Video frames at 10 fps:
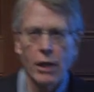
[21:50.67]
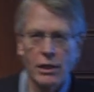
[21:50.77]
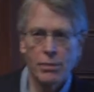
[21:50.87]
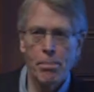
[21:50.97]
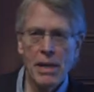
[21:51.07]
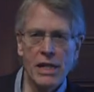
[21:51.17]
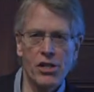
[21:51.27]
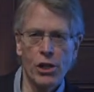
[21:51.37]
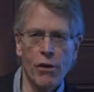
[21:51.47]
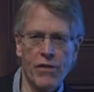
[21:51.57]
It's many
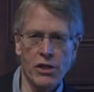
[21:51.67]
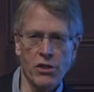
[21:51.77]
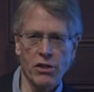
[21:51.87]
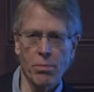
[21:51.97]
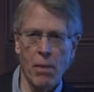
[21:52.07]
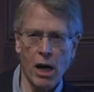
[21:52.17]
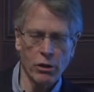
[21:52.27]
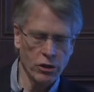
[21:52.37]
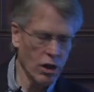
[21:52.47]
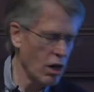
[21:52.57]
geophysics
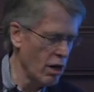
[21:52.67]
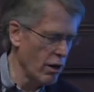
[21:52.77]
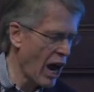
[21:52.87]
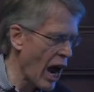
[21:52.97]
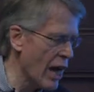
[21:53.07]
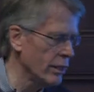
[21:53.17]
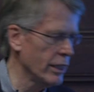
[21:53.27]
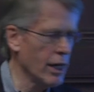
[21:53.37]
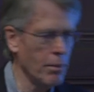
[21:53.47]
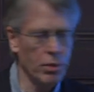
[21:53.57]
models are
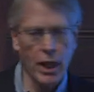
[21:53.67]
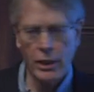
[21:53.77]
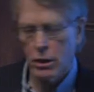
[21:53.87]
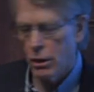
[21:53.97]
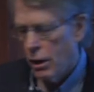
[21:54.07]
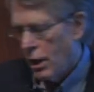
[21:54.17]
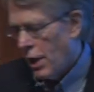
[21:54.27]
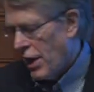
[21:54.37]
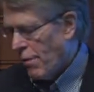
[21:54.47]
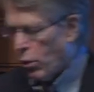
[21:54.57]
highly complex.
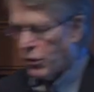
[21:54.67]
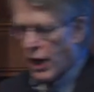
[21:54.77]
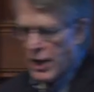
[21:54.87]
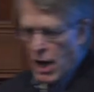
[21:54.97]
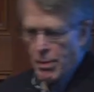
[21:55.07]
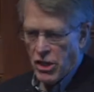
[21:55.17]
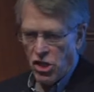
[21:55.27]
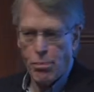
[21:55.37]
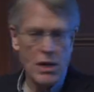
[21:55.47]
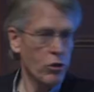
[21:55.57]
They have both dynamic and
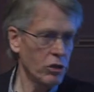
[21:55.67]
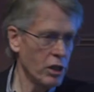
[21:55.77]
spatial